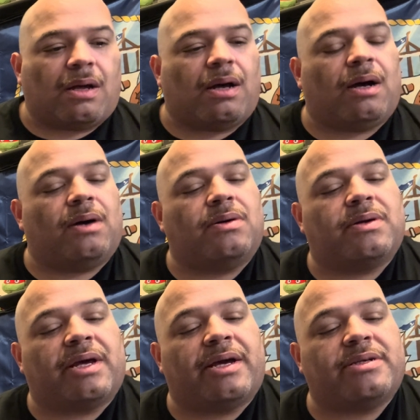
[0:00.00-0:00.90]
Oh,
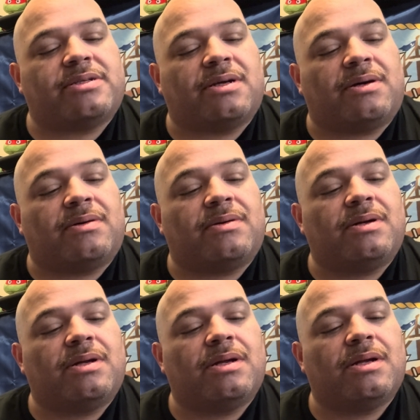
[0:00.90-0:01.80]
okay, so
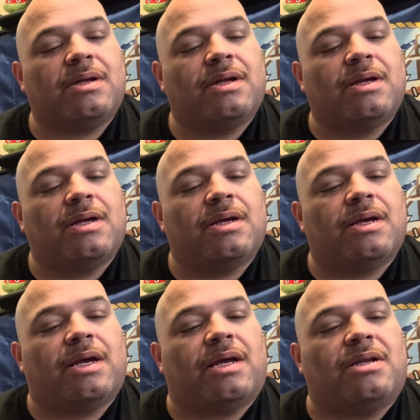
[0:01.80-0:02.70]

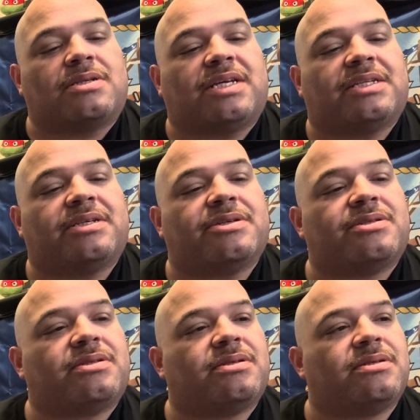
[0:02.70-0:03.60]
it looks like
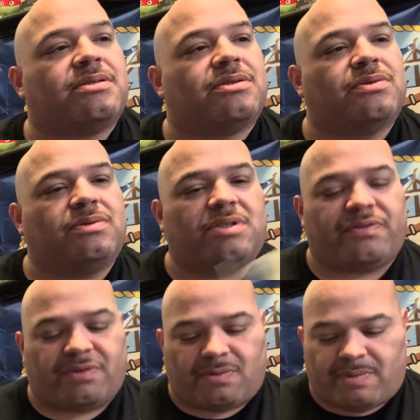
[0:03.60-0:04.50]
there's two
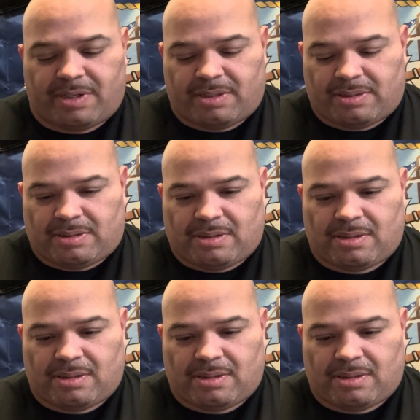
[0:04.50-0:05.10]
different wings.